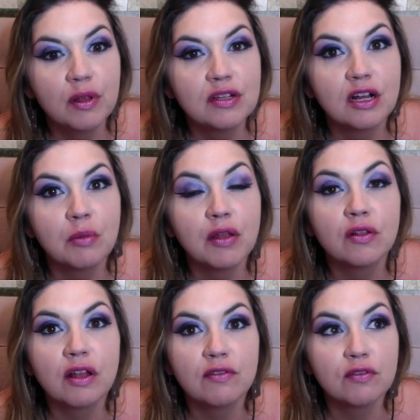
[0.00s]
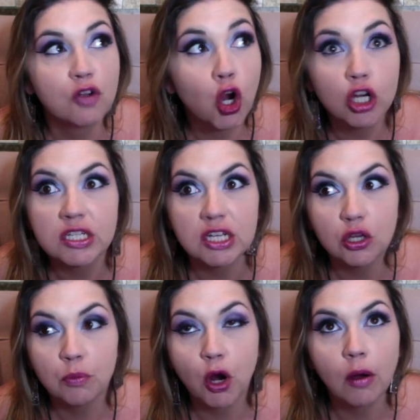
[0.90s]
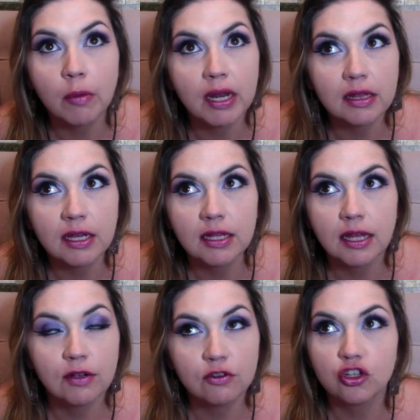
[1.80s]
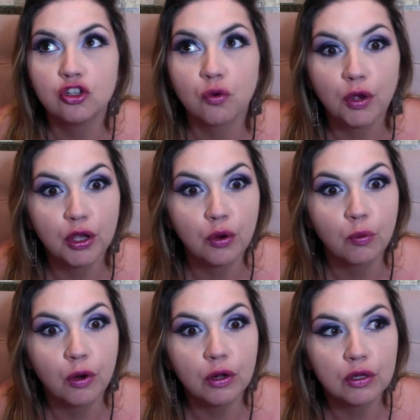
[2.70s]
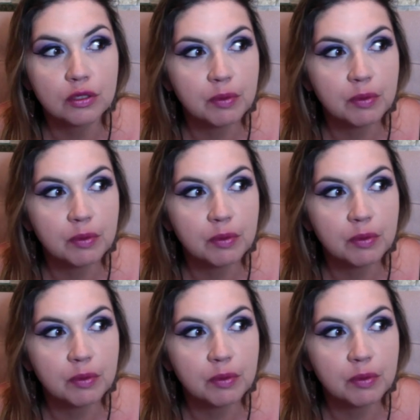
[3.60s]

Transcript: to be on the level of cursing you permanently and like destroying your world,